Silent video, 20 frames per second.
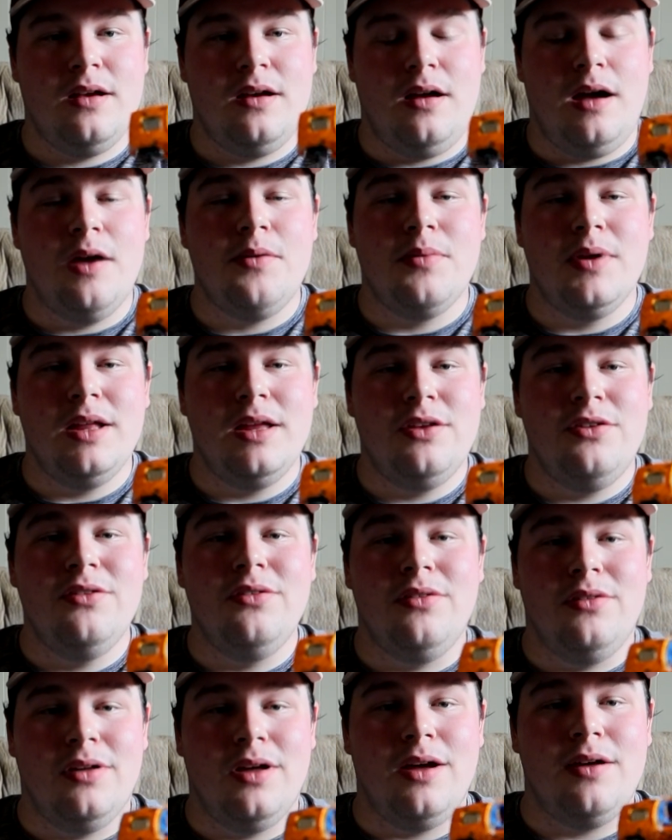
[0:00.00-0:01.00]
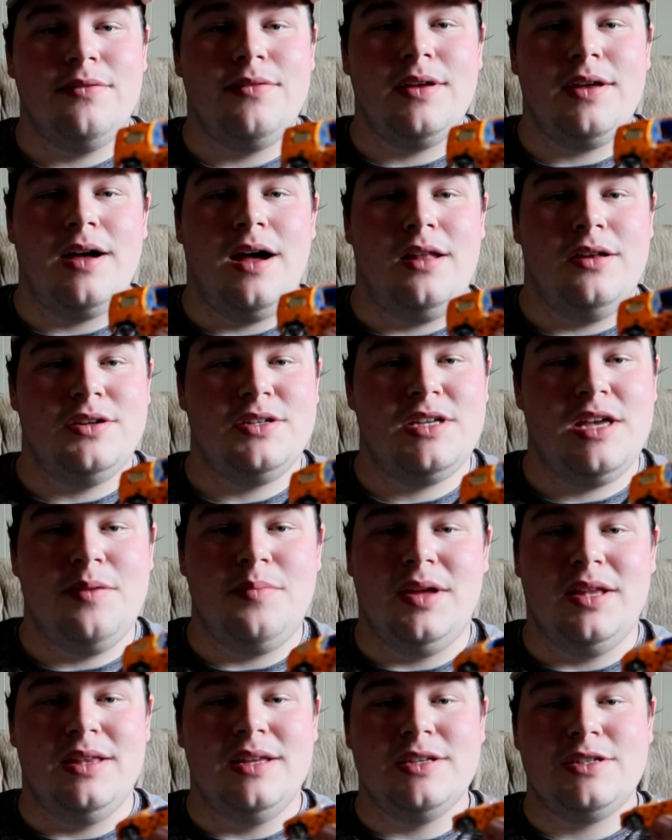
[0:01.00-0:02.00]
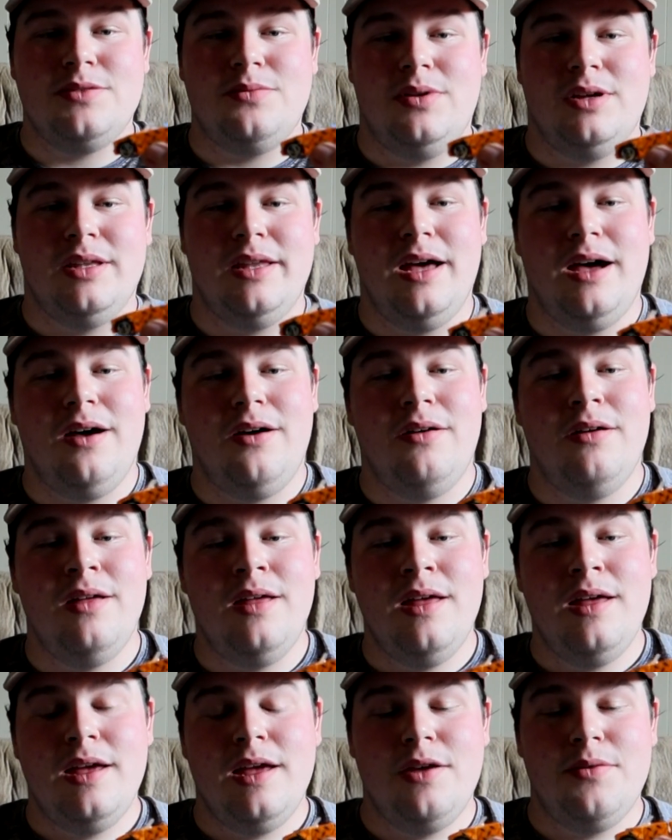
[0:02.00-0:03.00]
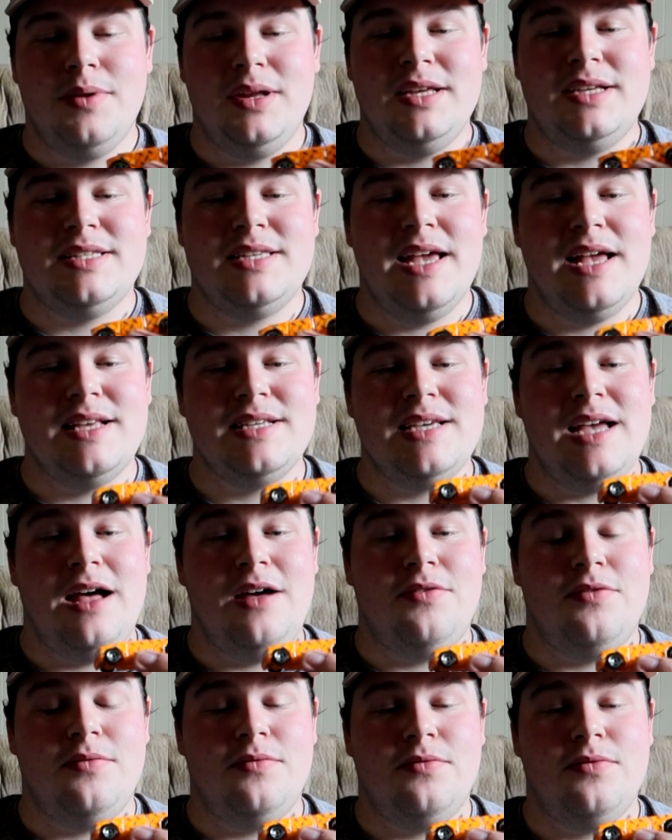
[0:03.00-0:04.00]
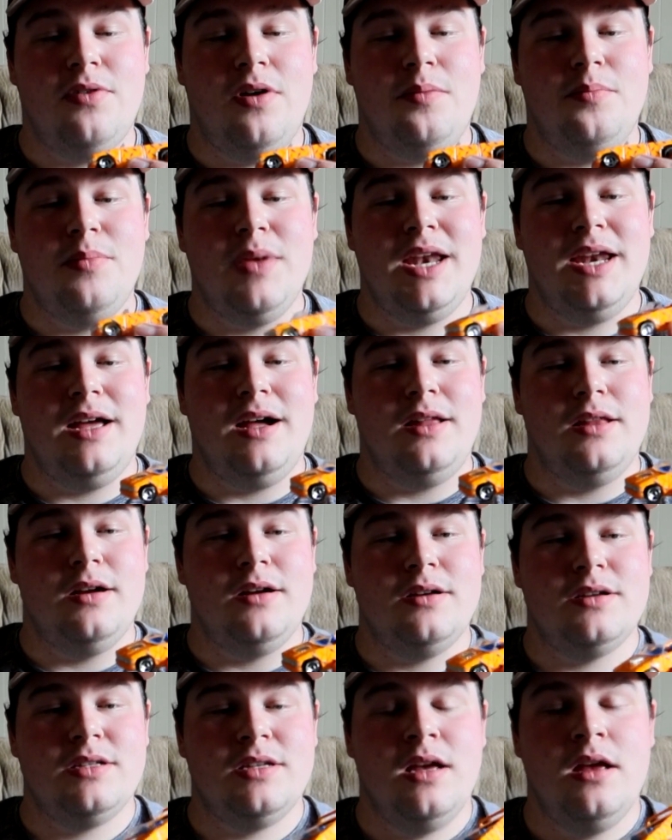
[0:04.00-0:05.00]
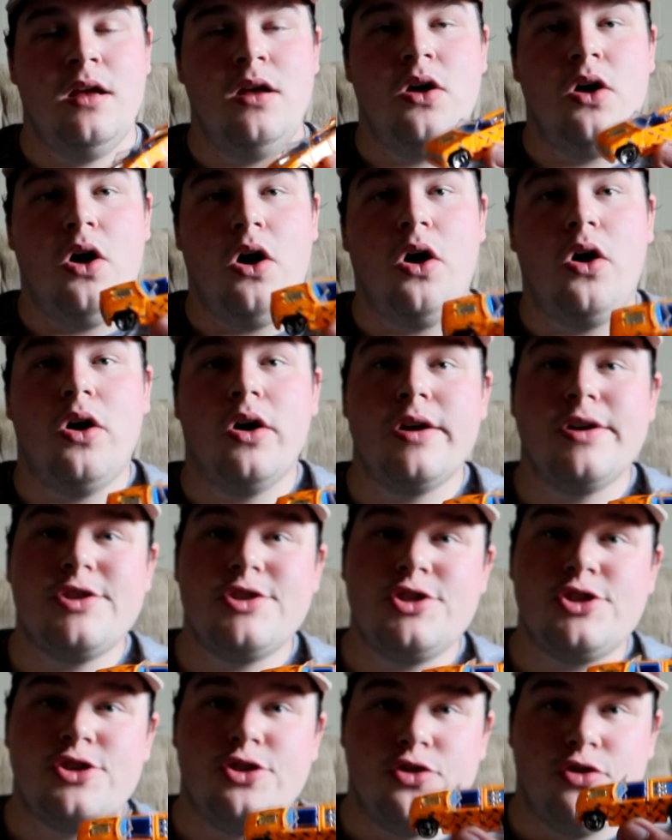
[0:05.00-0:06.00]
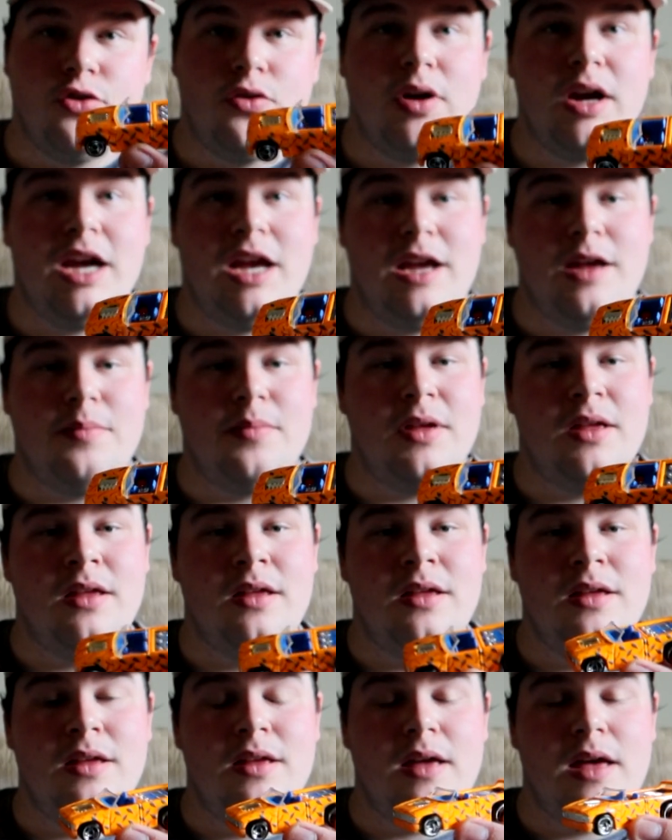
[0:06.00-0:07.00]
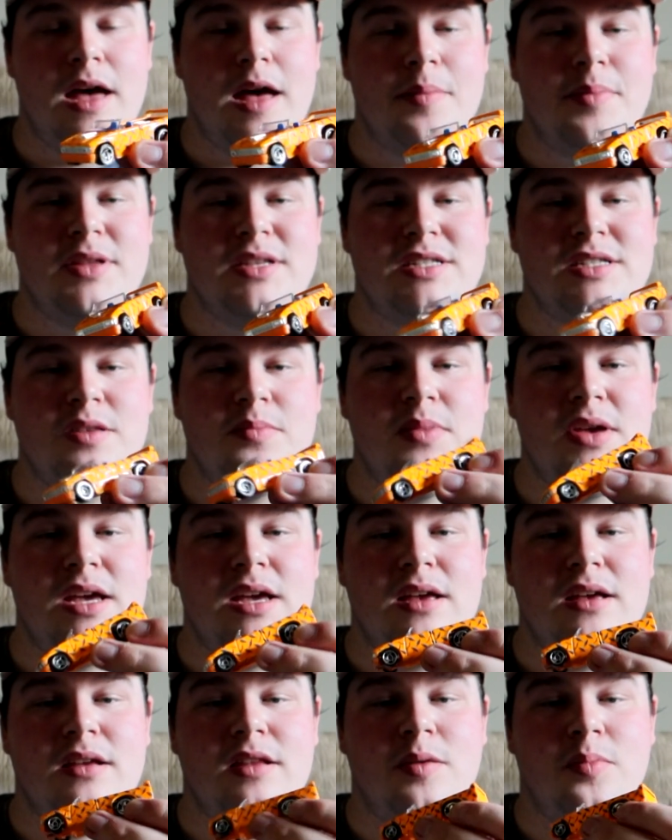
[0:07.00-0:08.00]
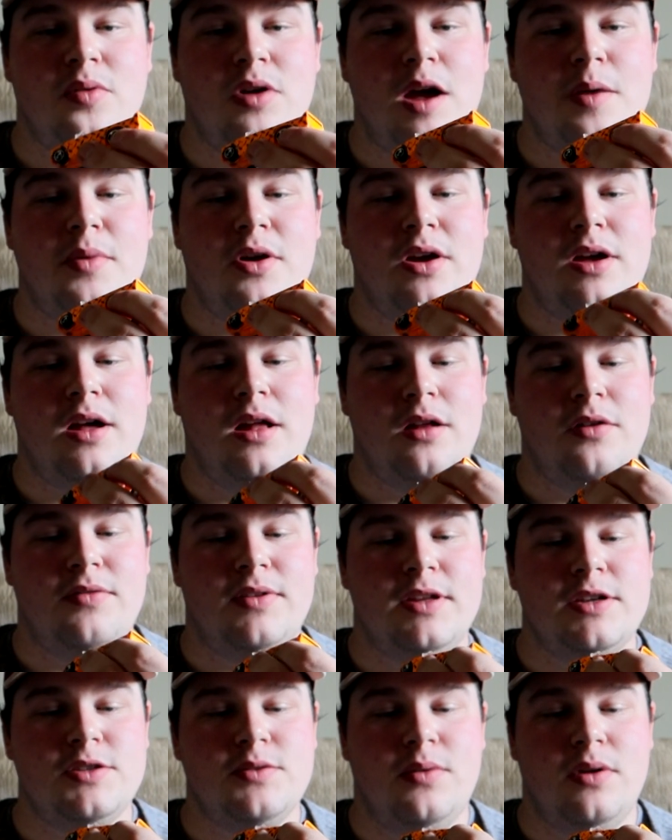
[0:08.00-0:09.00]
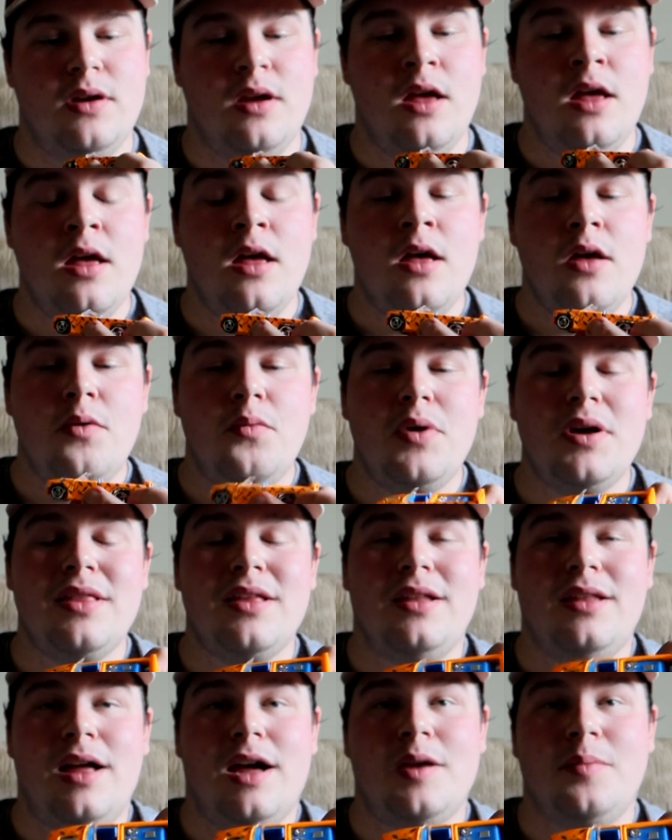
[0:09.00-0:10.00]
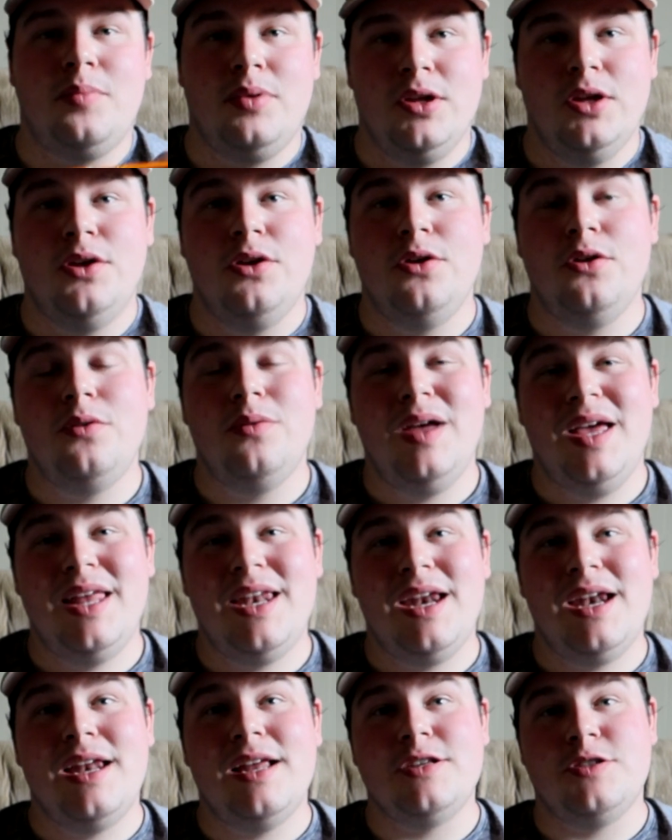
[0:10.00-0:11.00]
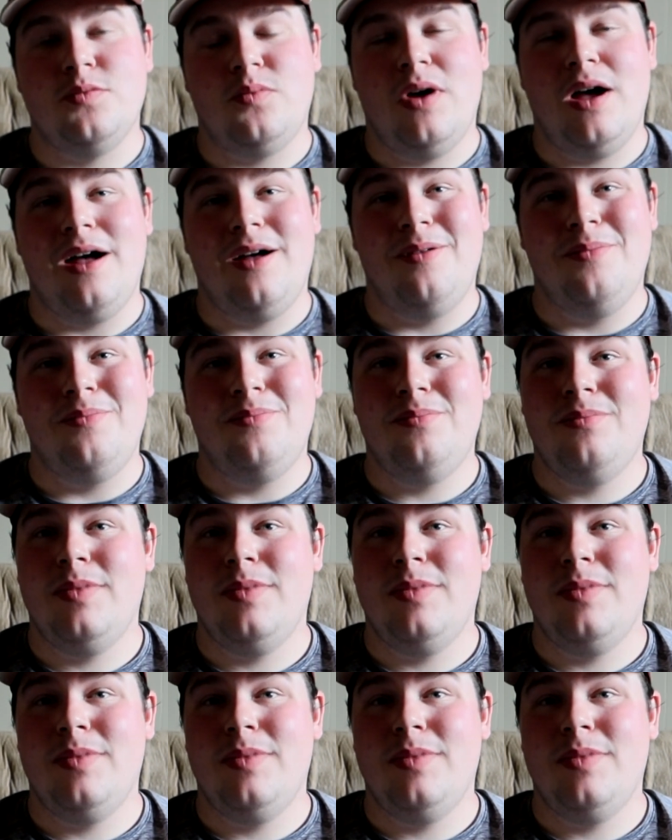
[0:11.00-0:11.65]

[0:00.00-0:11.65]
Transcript: I really do love the color scheme on this one though. It really stands out from many others. Orange cream happens to be the primary color for this one with a lot of blue in it as well.